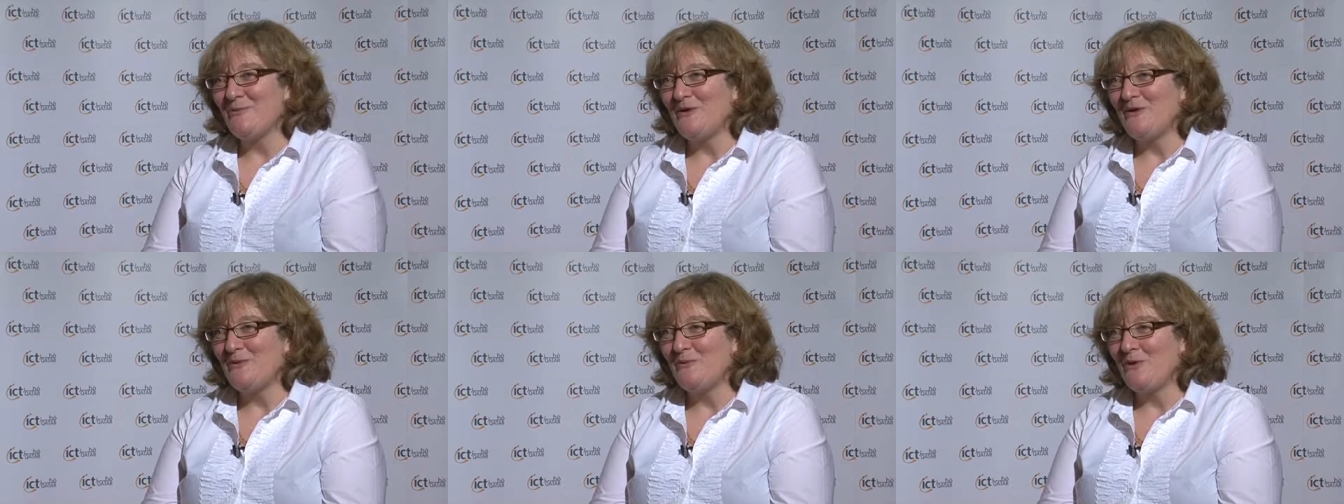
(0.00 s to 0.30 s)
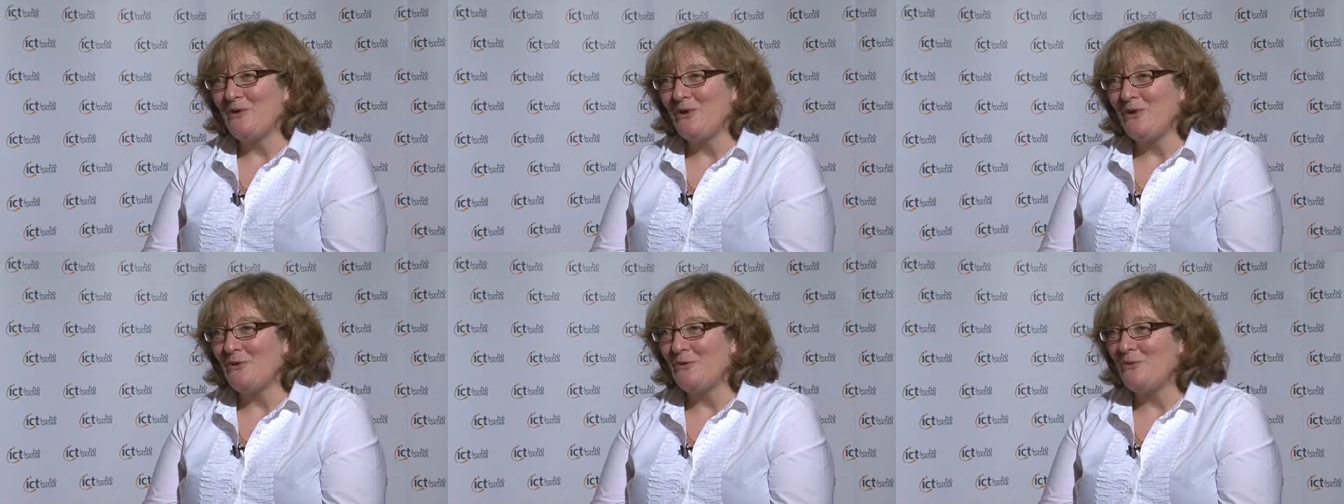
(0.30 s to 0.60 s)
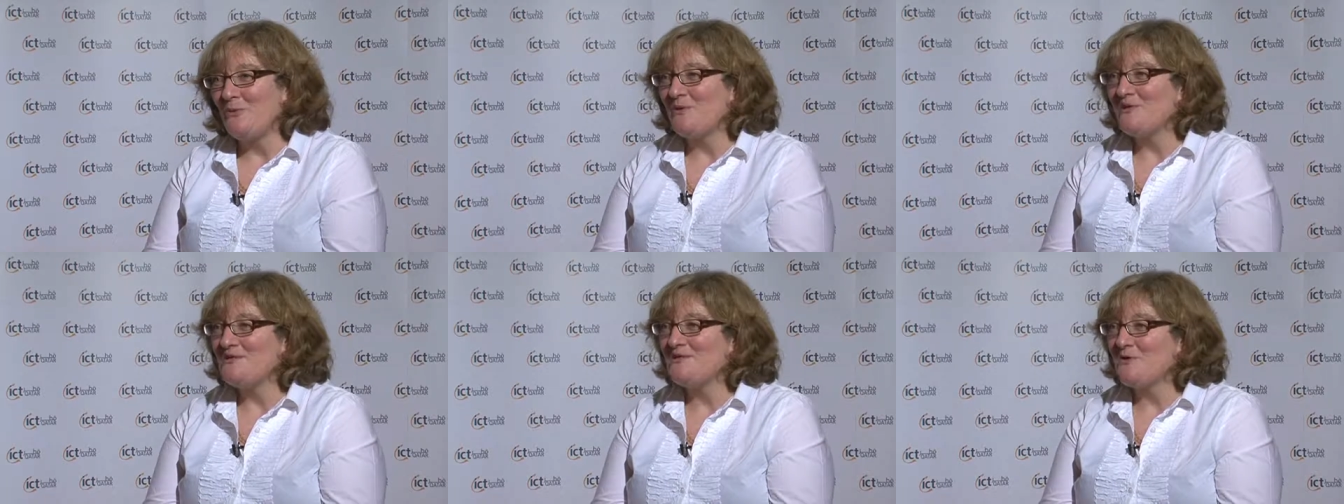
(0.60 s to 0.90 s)
we can't
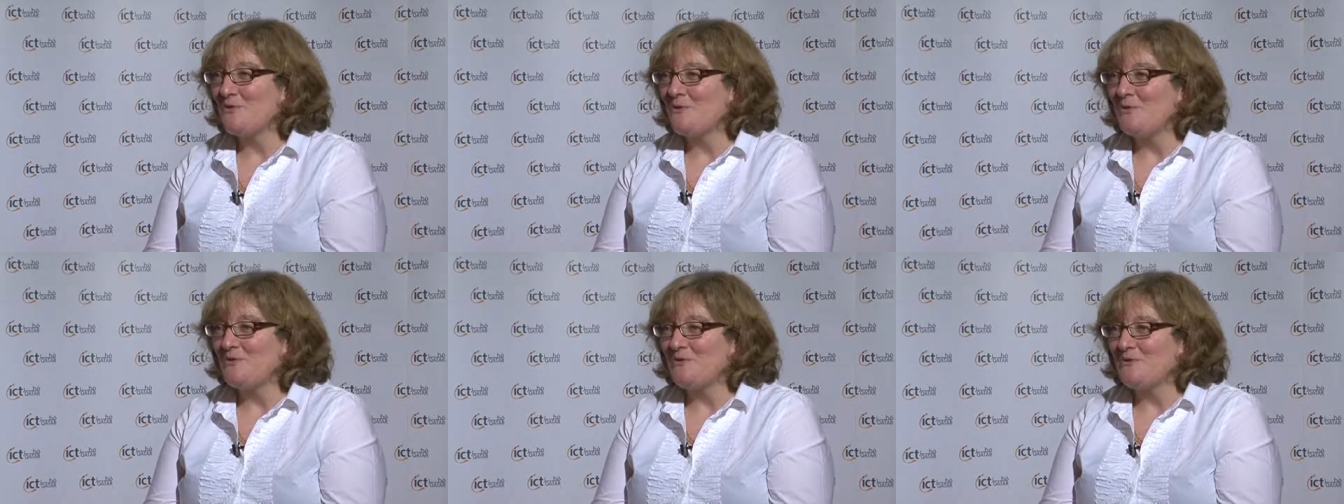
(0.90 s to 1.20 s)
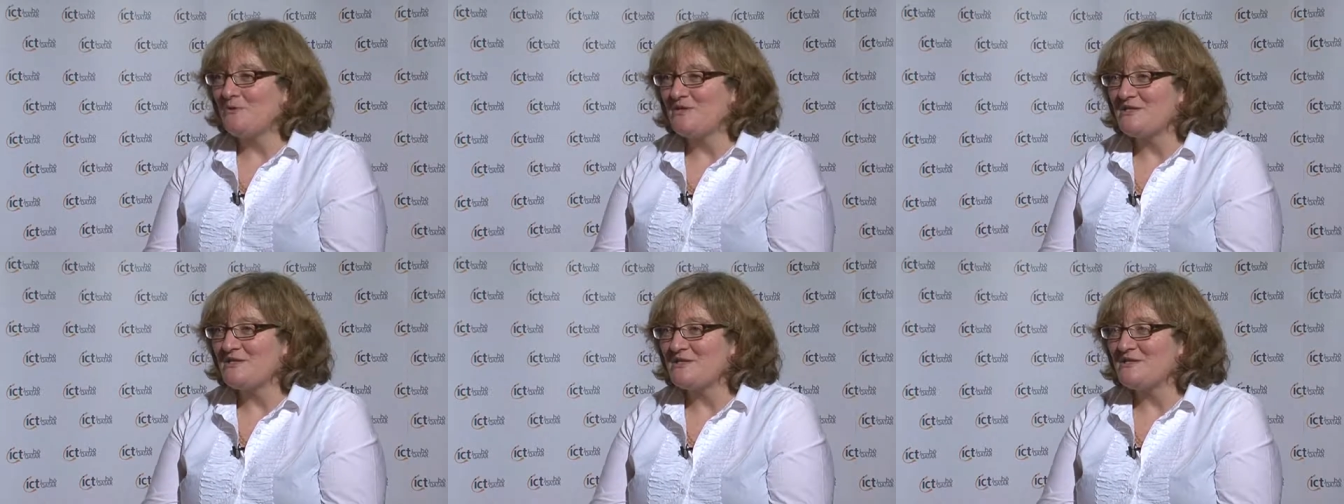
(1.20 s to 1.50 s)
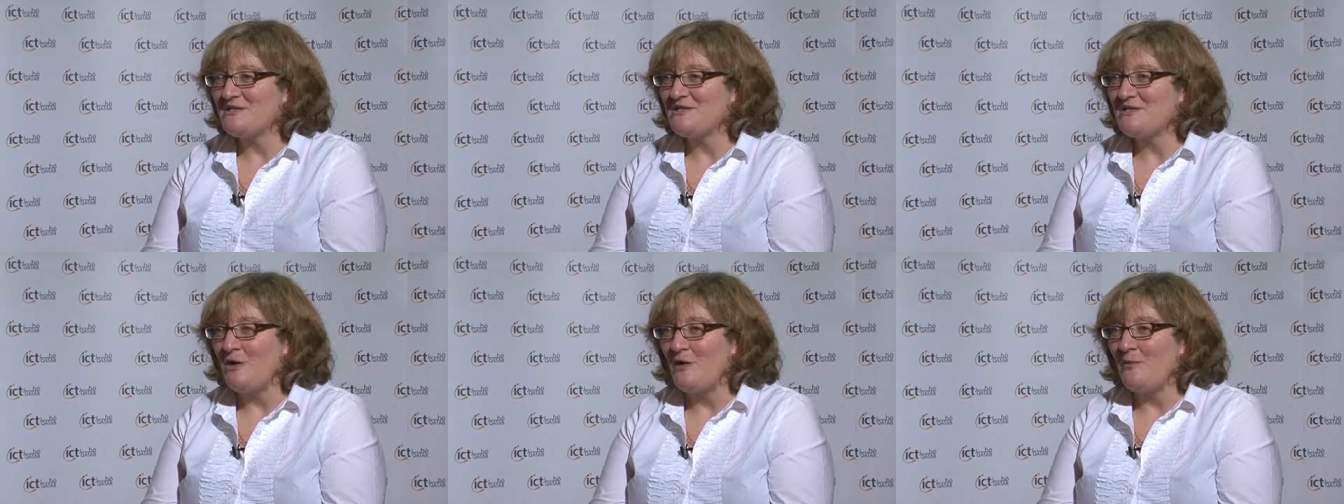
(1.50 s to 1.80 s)
always know what the
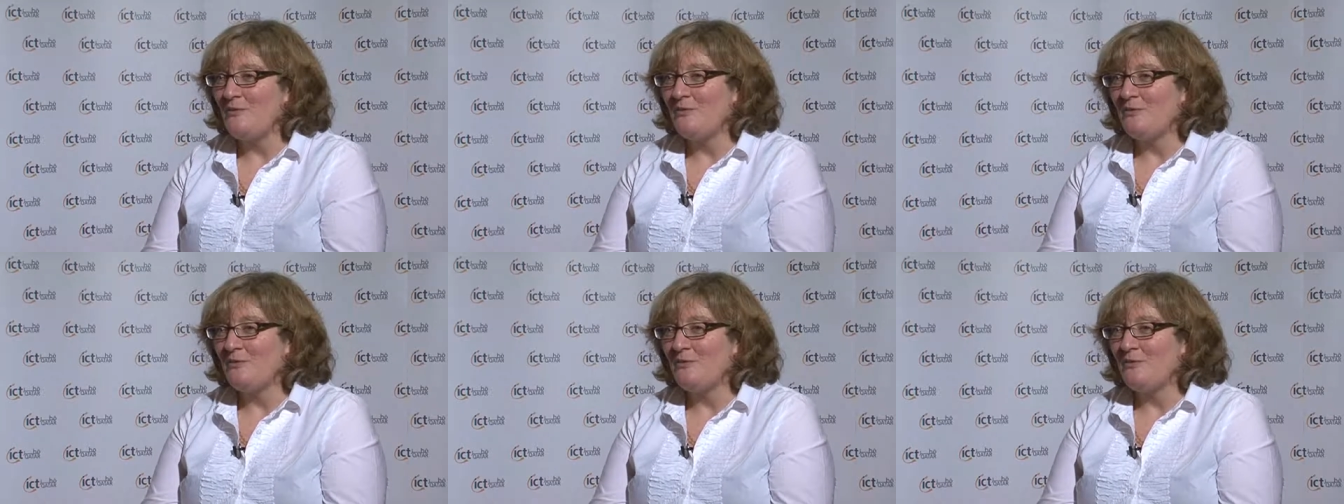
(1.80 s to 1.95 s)
risks are,